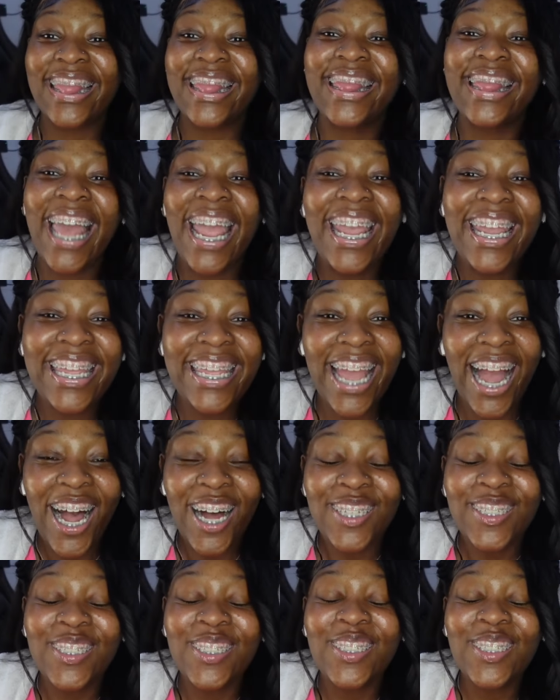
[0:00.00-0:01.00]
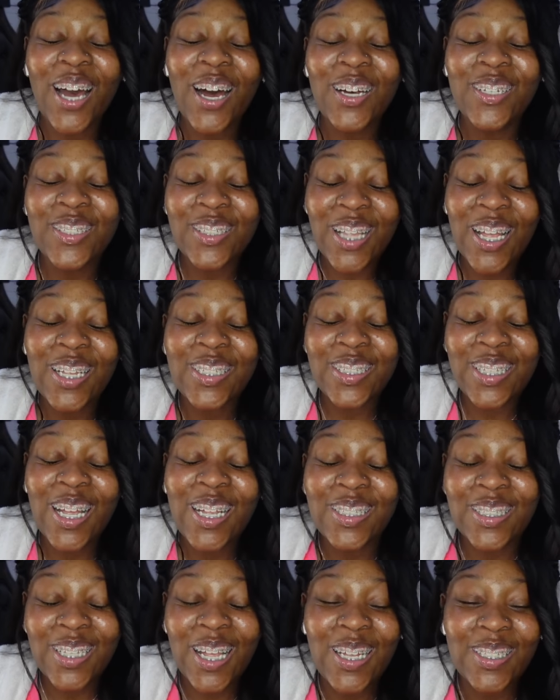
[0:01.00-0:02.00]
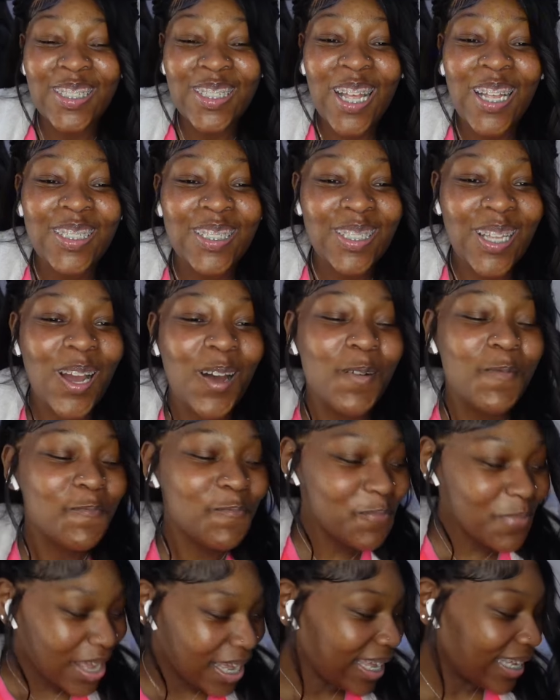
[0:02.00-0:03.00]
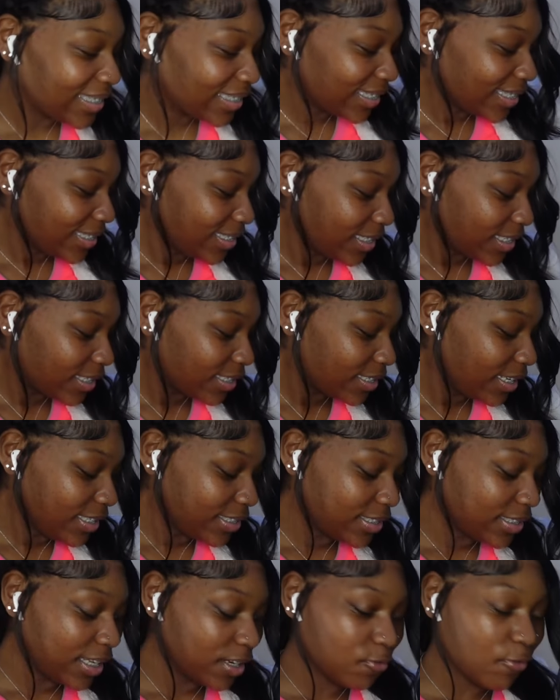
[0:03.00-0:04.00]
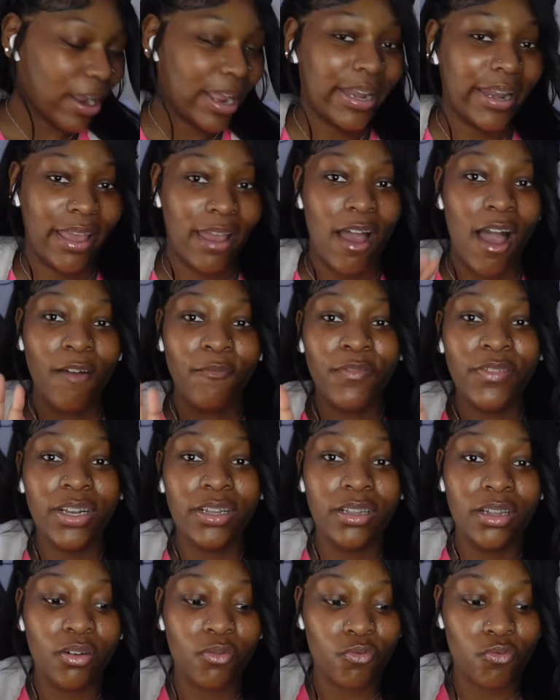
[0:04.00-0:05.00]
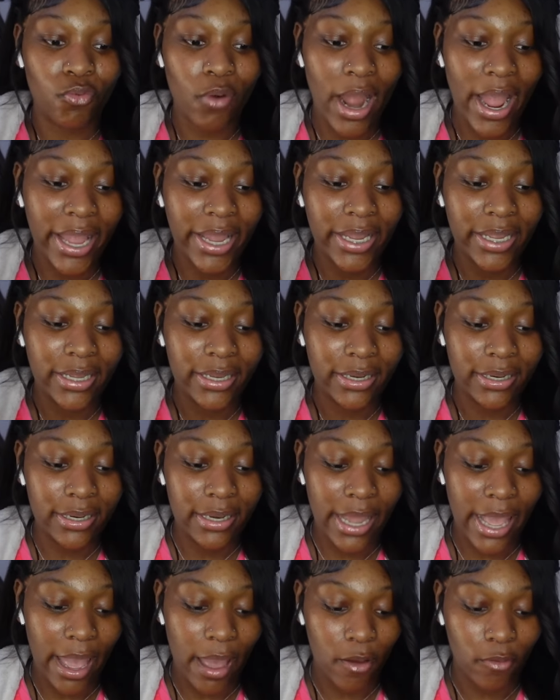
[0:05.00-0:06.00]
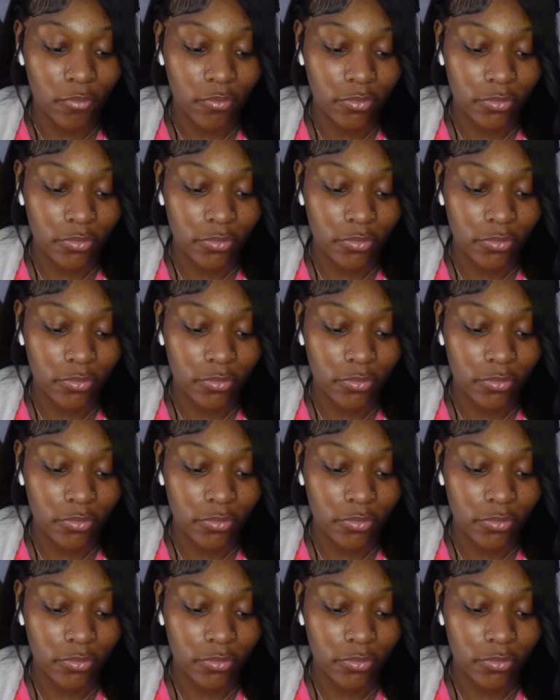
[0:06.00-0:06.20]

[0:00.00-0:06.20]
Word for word: Thank y'all so, so, so, so, so, so much. Let's look, let's look right now. I'm gonna look right now.